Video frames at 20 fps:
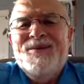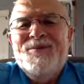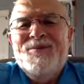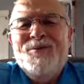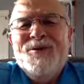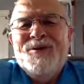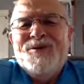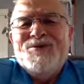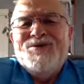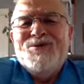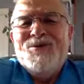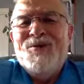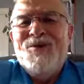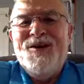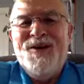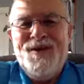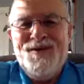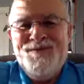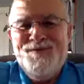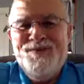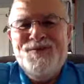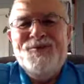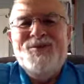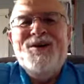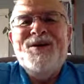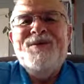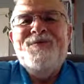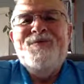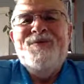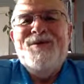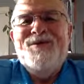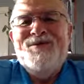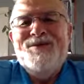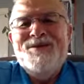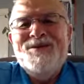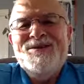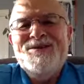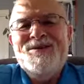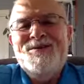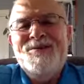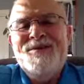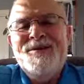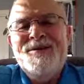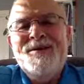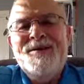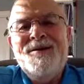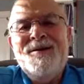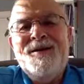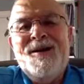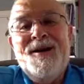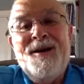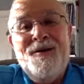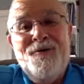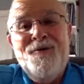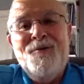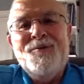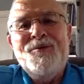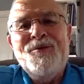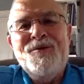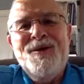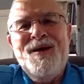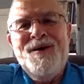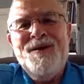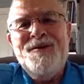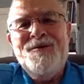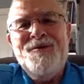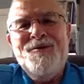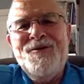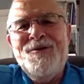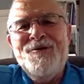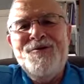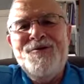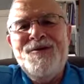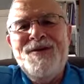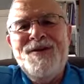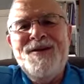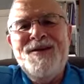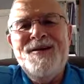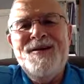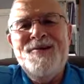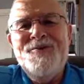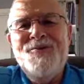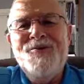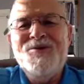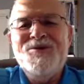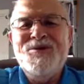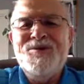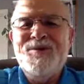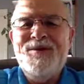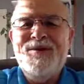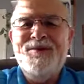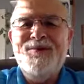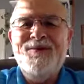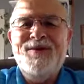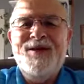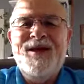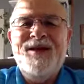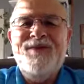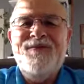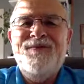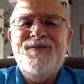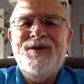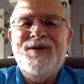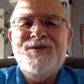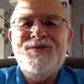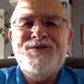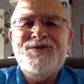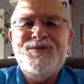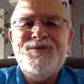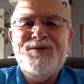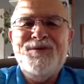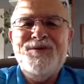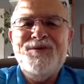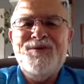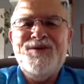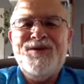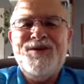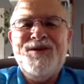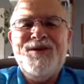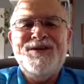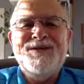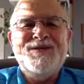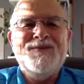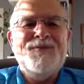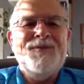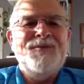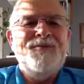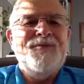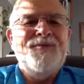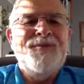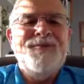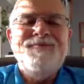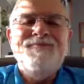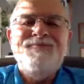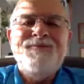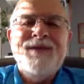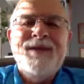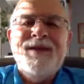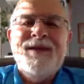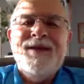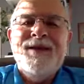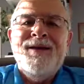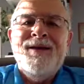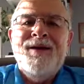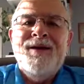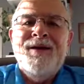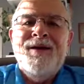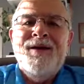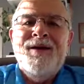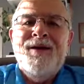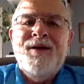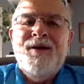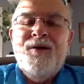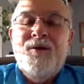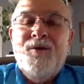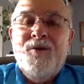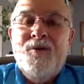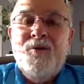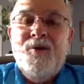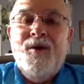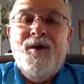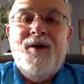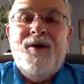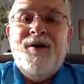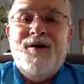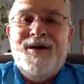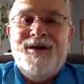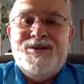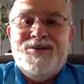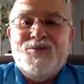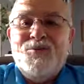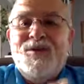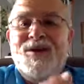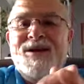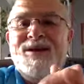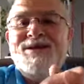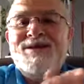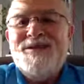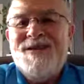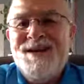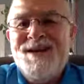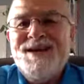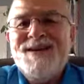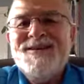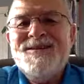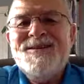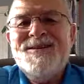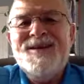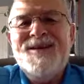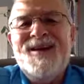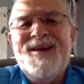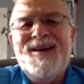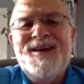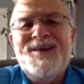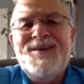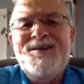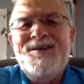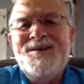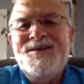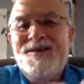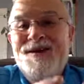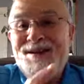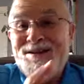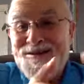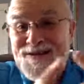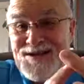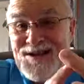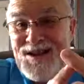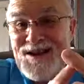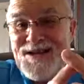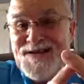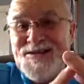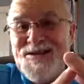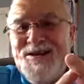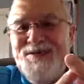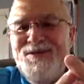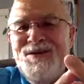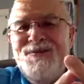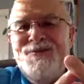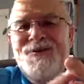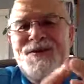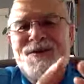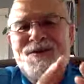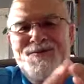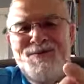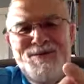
What a joy. What a privilege to be there. I hope you had a great weekend worshiping and fellowshipping with God's people. Well, it's week 6 and it's Thanksgiving week.